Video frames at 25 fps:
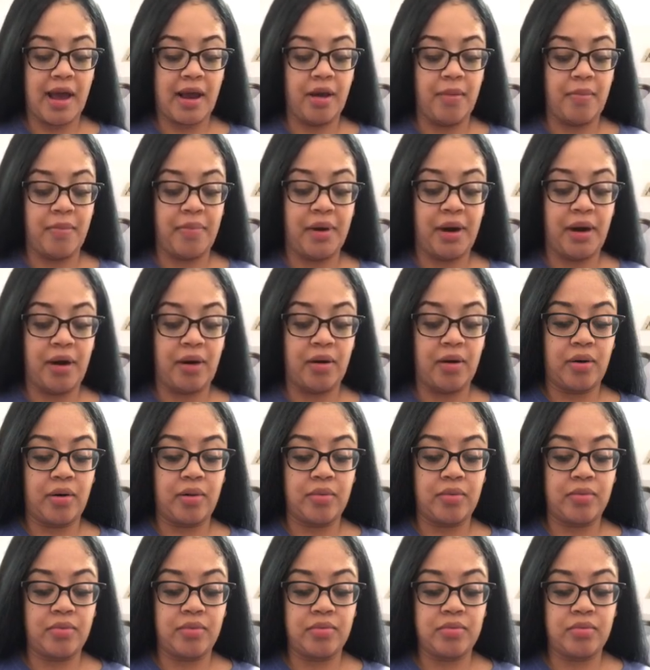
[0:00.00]

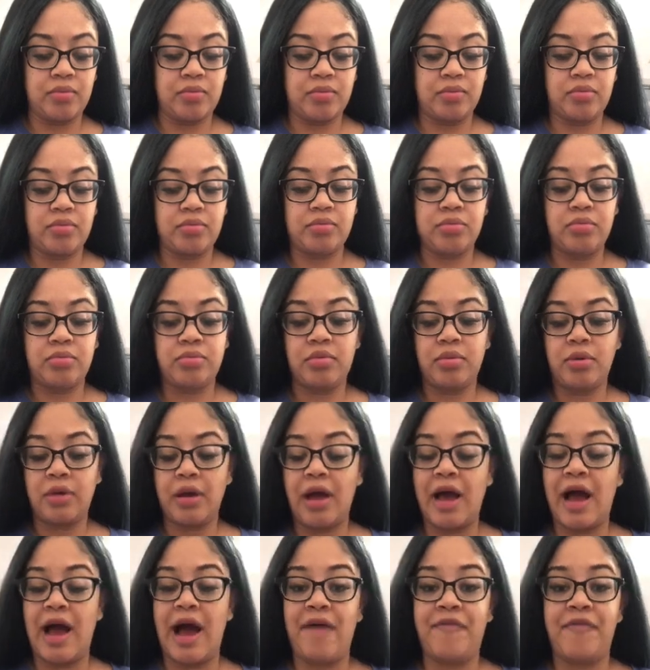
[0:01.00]
about
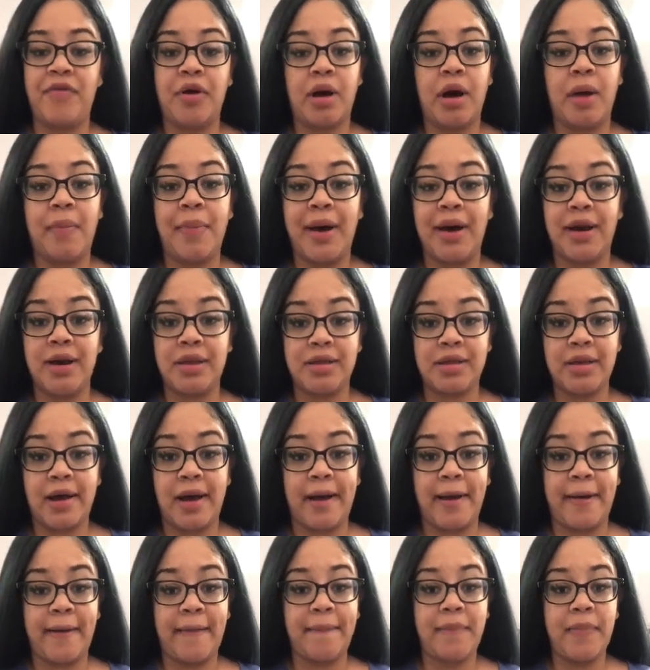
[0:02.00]
half a cup at a
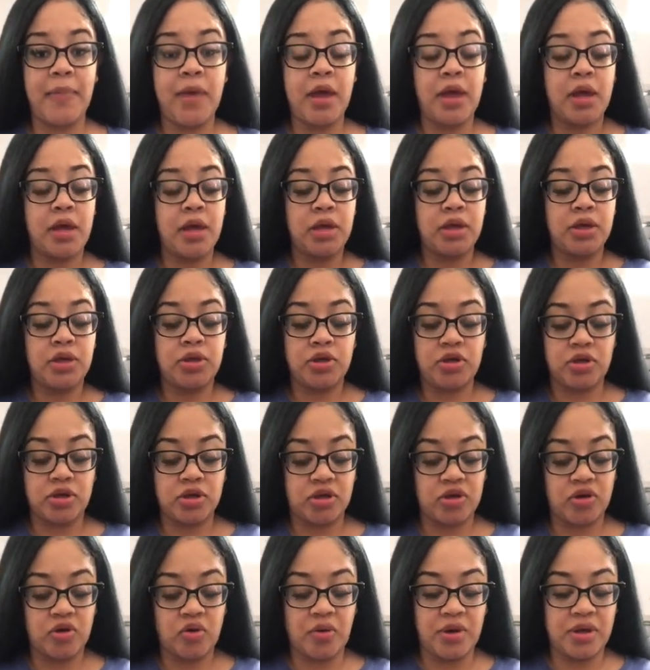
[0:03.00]
time,
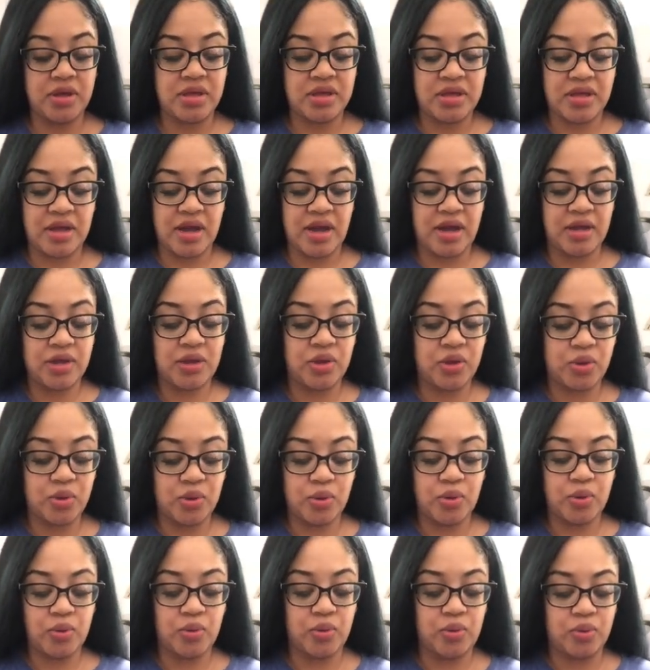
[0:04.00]
just so it's not
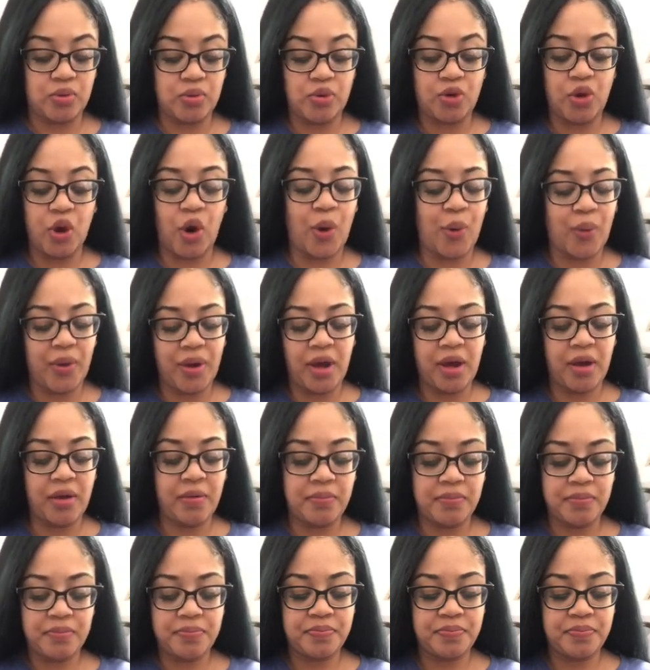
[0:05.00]
too doughy